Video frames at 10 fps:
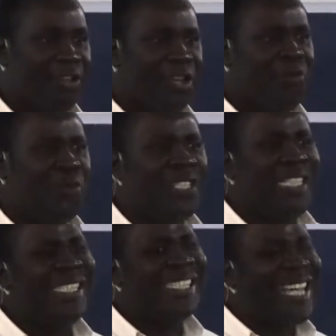You know, he
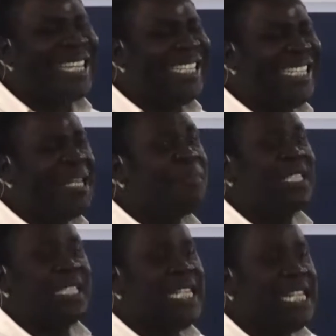was in such
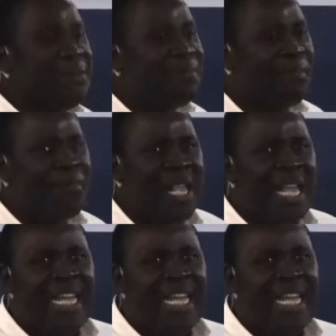deep sleep